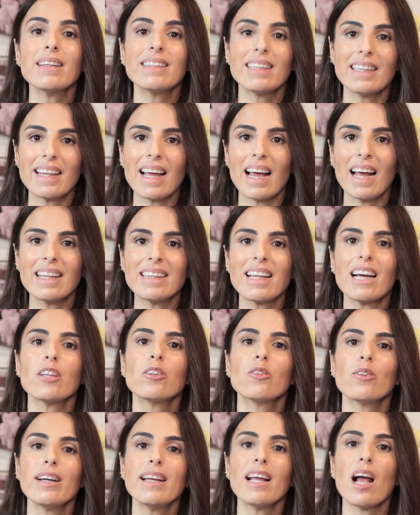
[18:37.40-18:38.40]
until the end. I
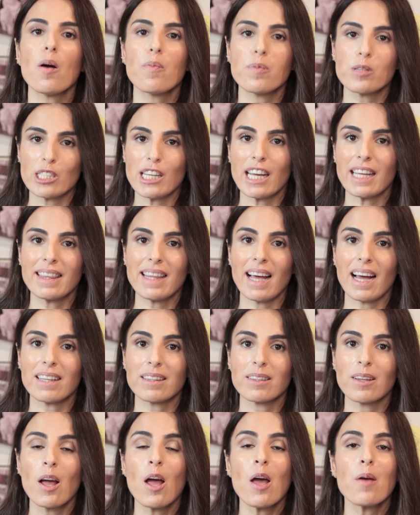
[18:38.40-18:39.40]
truly appreciate
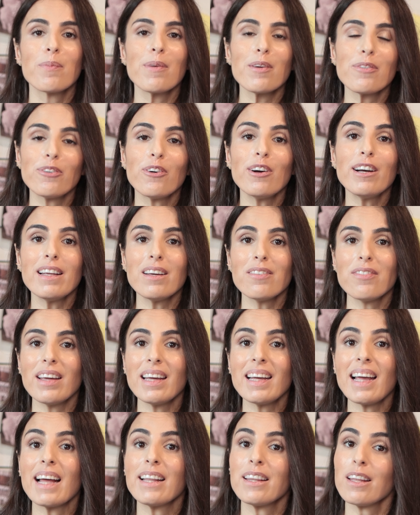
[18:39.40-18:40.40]
that. Before
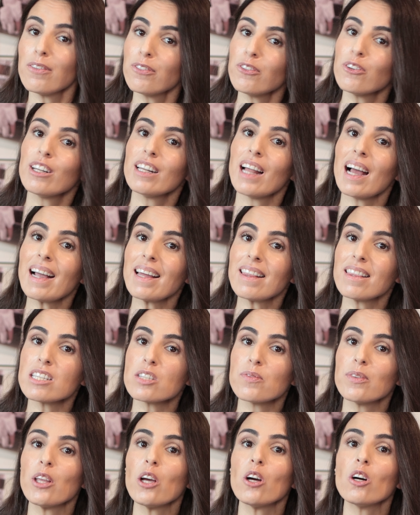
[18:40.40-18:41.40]
leaving and if you like
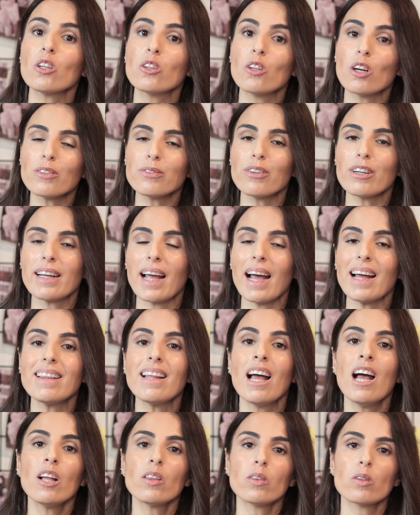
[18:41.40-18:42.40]
this video, don't forget
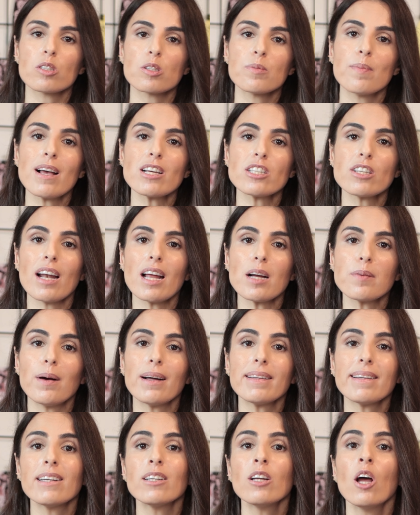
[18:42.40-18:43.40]
to smash the like
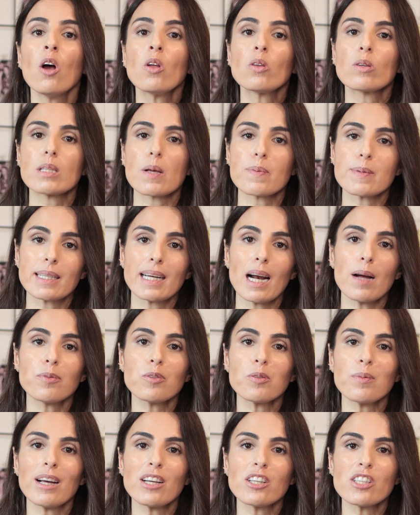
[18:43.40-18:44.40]
button, to
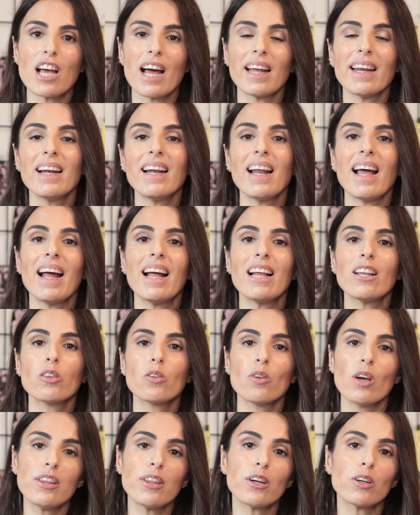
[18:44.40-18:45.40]
subscribe to my channel and
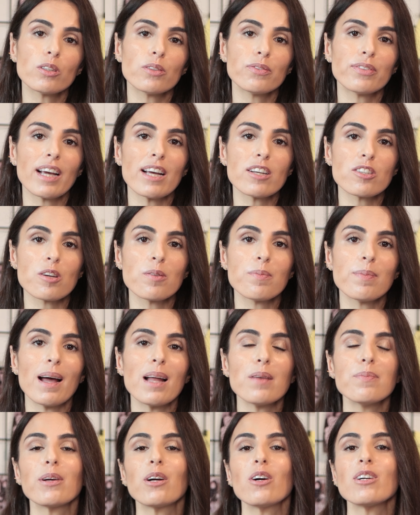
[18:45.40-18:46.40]
to hit the notification
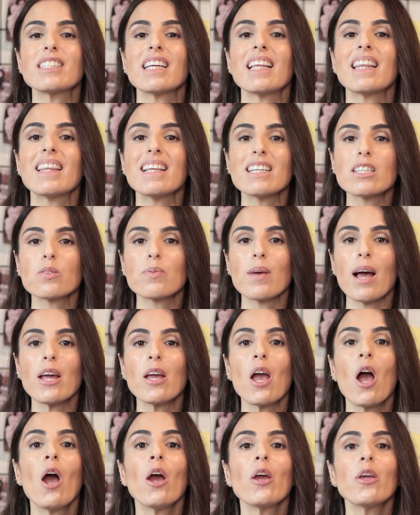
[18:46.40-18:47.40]
bell because in this
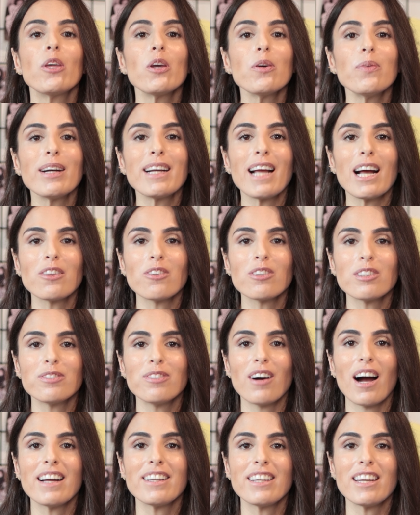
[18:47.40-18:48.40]
way you will get
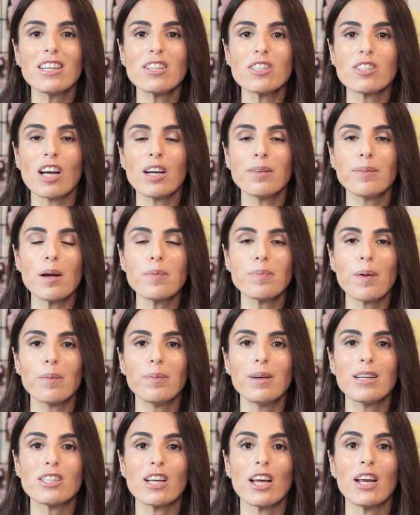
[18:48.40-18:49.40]
notified each time I
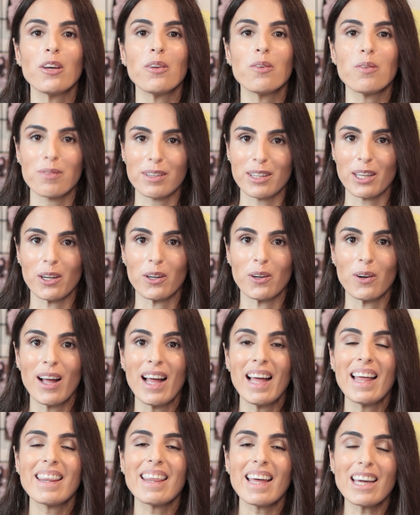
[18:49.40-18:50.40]
publish a new video.
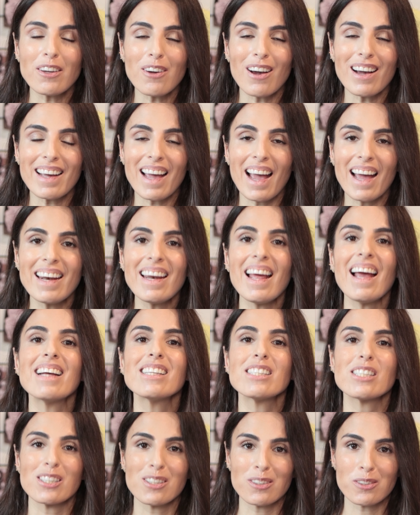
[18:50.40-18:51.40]
Thank you again
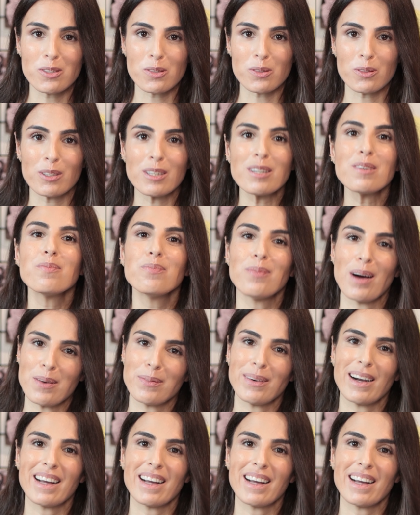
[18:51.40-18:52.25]
and see you soon. Bye